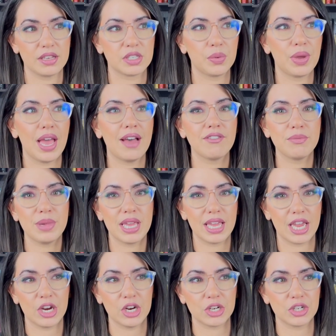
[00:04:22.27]
So we have a main
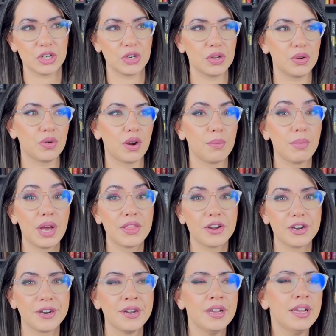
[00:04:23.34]
character who her
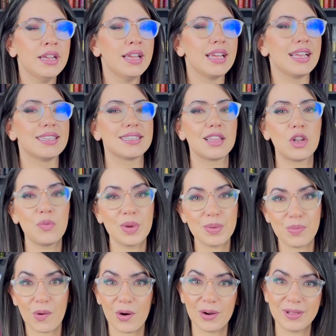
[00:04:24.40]
mother is a little bit
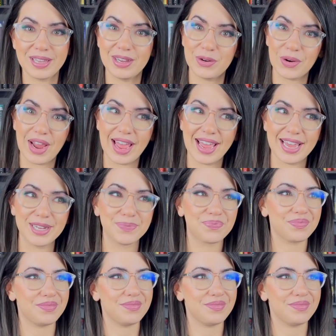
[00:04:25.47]
morally gray,